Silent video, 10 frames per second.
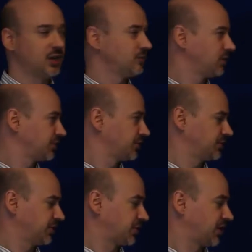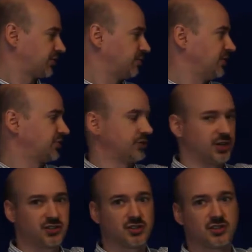We'll also discuss some
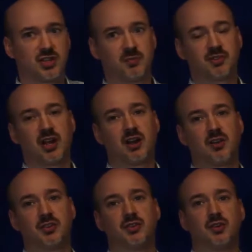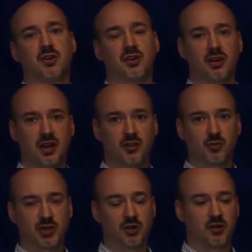installation tips out at the door as
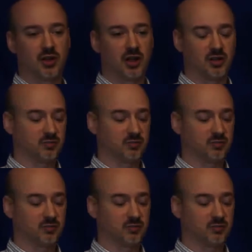we go along.